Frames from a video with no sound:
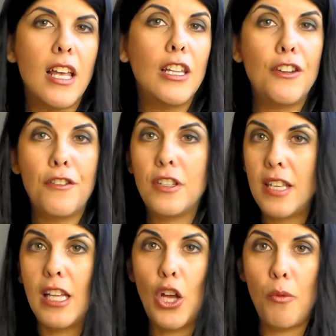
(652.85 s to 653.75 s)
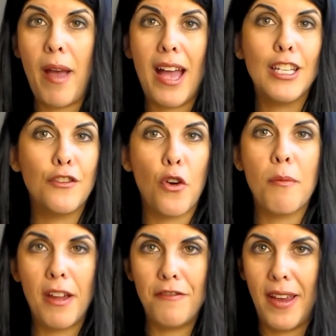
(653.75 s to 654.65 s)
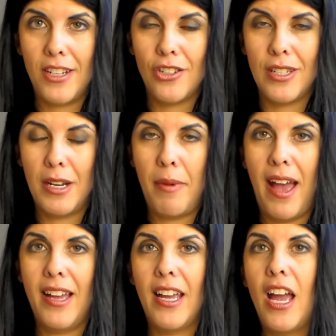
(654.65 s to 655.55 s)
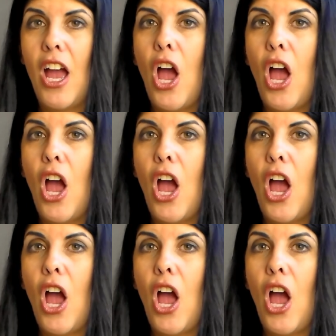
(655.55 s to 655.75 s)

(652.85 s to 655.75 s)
cello bags for my facials in a bag.